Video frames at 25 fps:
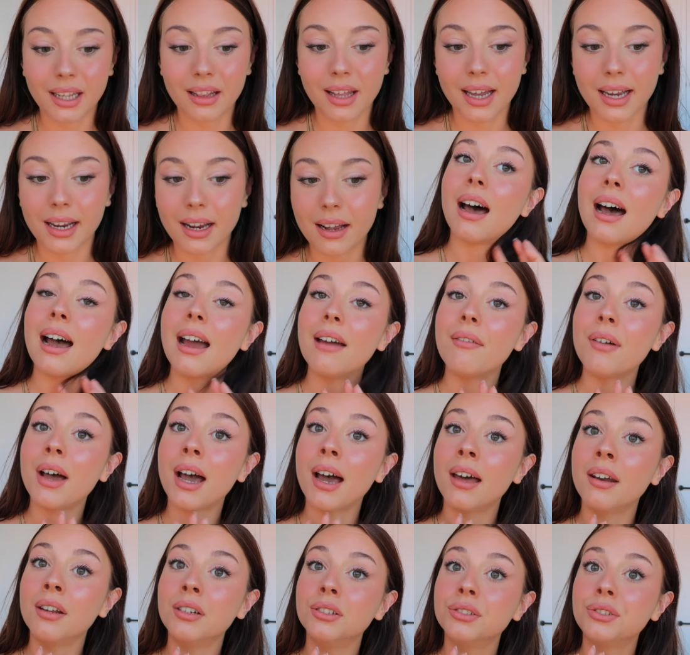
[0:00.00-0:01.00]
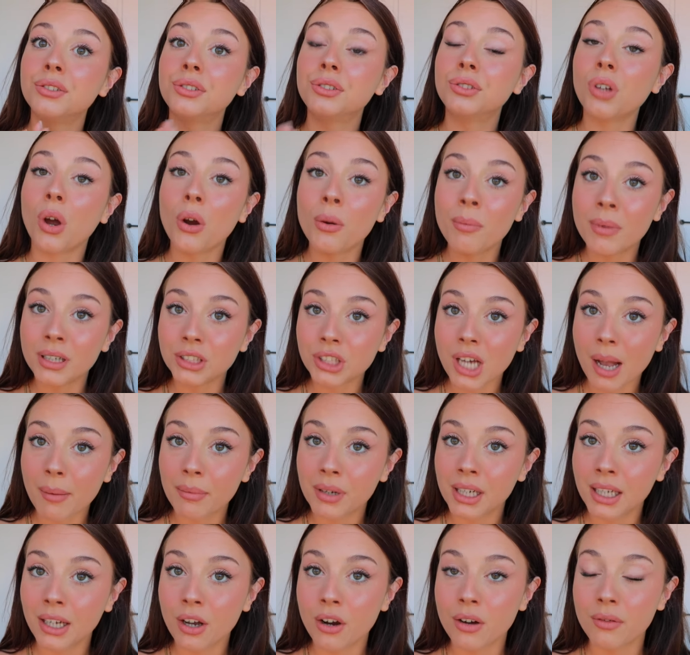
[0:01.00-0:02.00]
Like, I've had so much
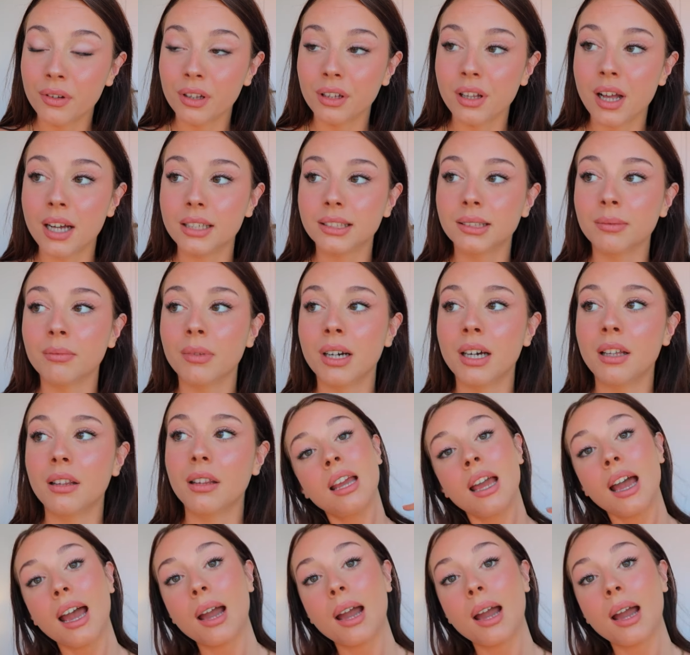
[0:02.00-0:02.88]
happening over the last month.